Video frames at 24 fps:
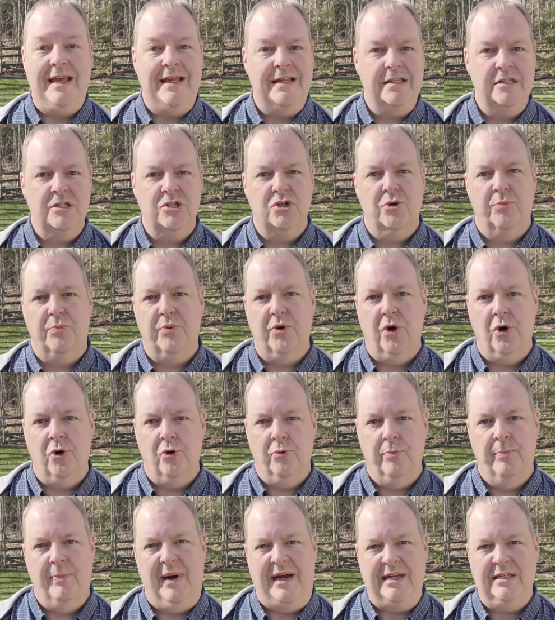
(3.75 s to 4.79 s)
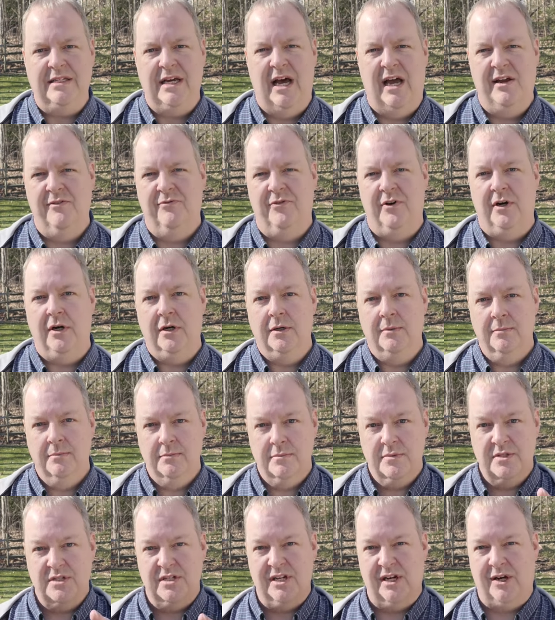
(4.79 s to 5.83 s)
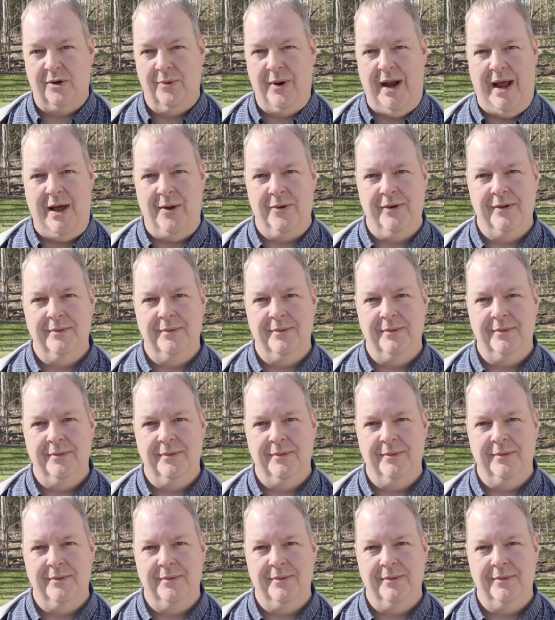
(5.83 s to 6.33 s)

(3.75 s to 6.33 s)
InstaProbe by Typhur. Stick around.